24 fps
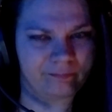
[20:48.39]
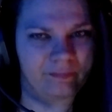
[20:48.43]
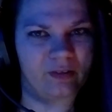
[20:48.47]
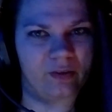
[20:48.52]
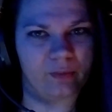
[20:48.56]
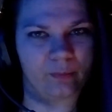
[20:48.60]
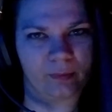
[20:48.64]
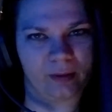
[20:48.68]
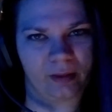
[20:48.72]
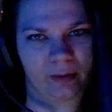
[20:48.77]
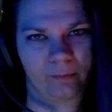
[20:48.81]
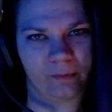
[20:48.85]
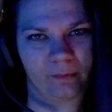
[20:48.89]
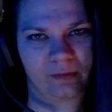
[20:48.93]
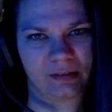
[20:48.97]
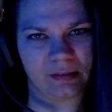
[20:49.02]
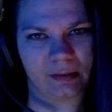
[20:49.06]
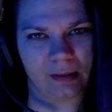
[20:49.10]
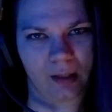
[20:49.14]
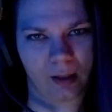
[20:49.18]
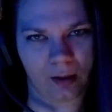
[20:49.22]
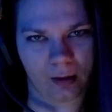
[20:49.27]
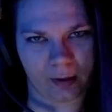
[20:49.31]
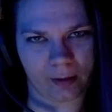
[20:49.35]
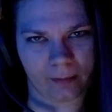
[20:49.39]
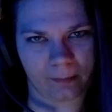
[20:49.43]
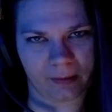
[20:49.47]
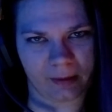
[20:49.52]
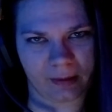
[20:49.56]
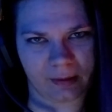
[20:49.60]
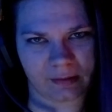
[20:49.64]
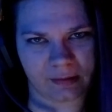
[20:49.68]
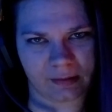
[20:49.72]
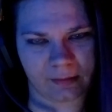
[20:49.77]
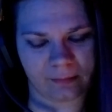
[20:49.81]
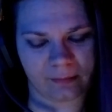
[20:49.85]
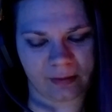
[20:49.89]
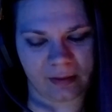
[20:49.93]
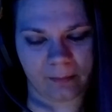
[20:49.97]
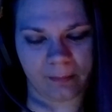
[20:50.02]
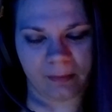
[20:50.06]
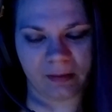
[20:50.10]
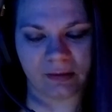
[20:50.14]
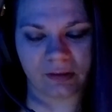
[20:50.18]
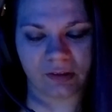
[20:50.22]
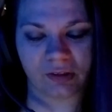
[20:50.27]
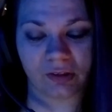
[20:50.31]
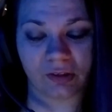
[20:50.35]
The ring was gone because it had
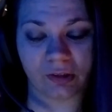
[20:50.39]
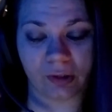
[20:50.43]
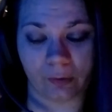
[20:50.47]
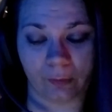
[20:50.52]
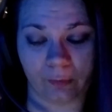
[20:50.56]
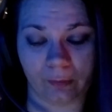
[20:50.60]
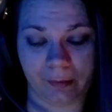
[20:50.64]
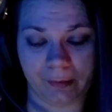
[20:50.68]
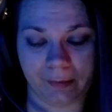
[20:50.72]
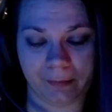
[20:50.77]
been stolen.